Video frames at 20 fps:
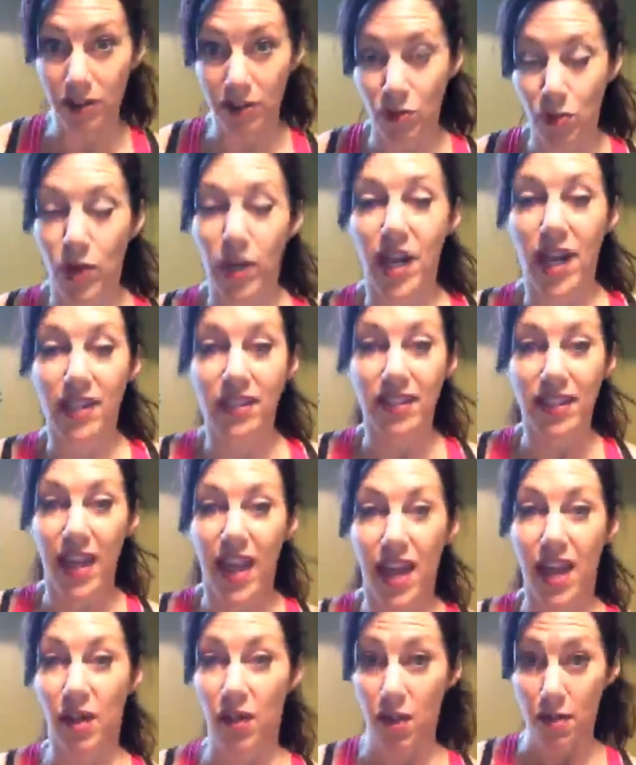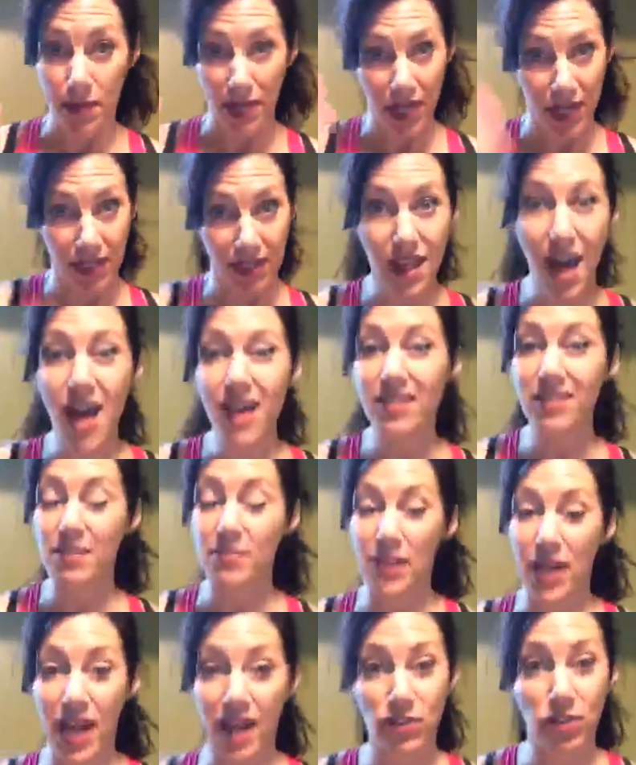When I say, okay, I'm going to eat less, I'm
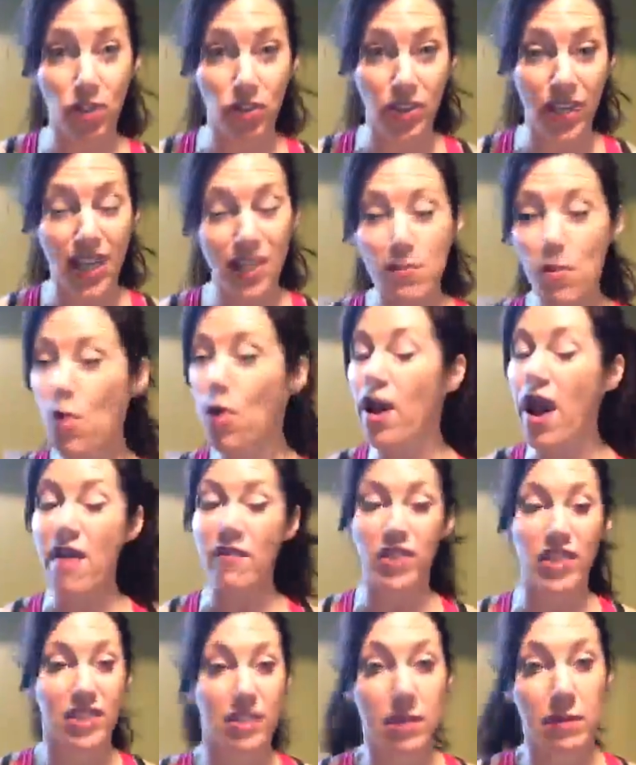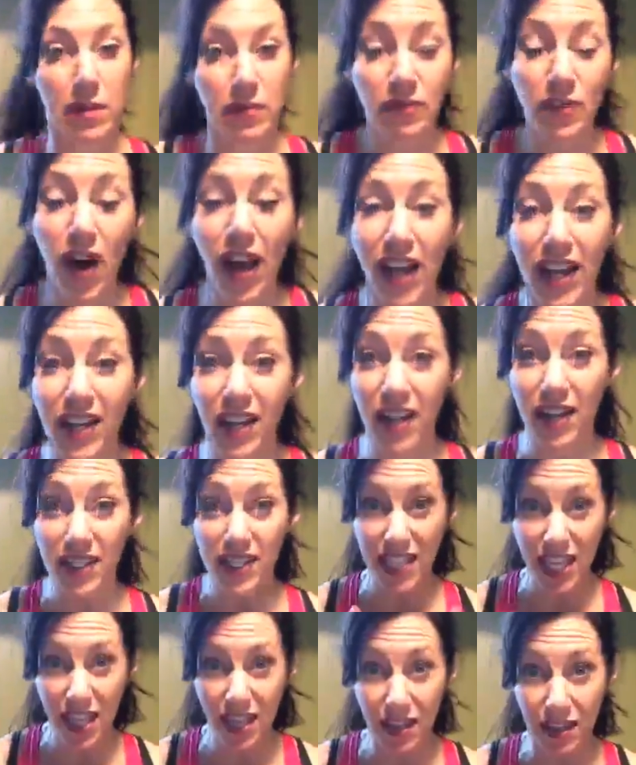going to exercise more, everything's going to be fine
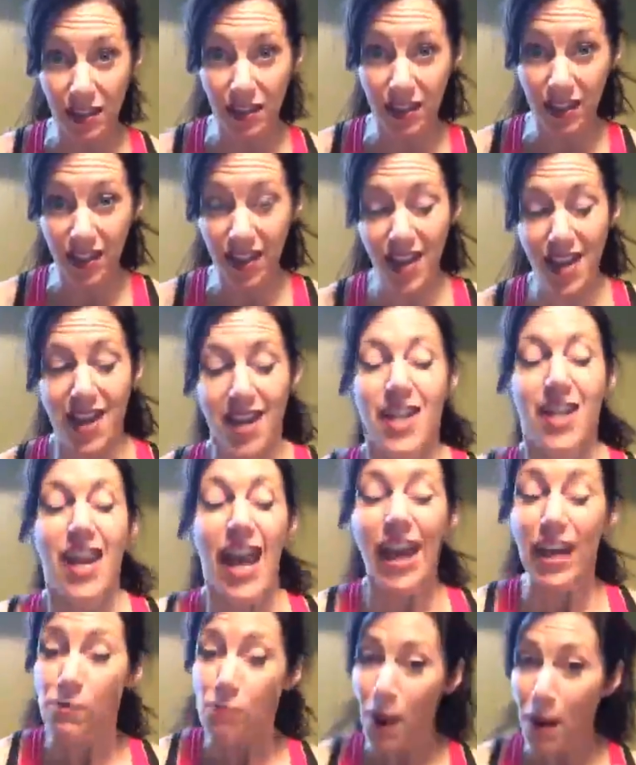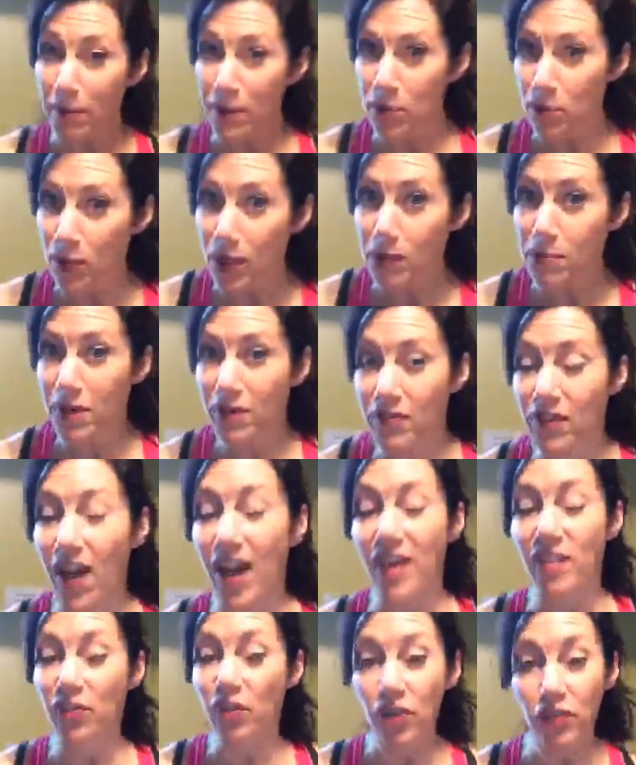until, and it probably will be
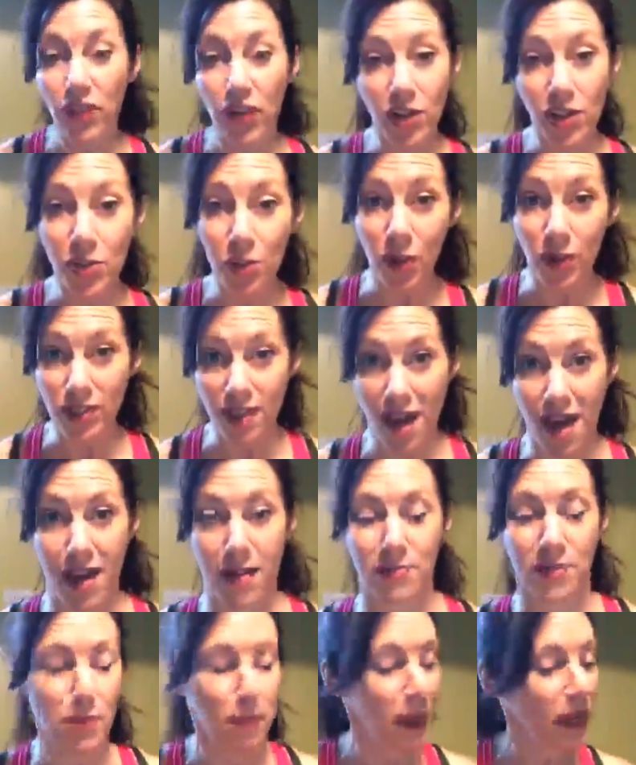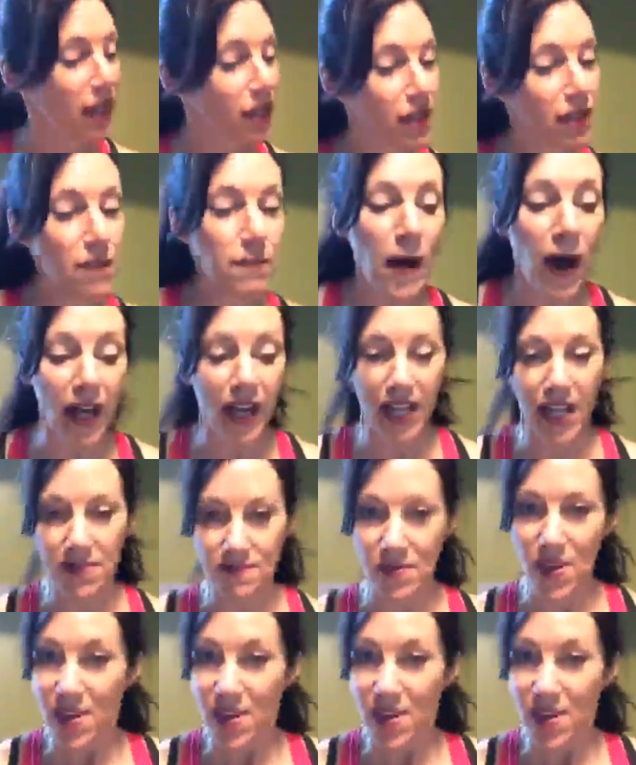fine for a very short time, depending on the body.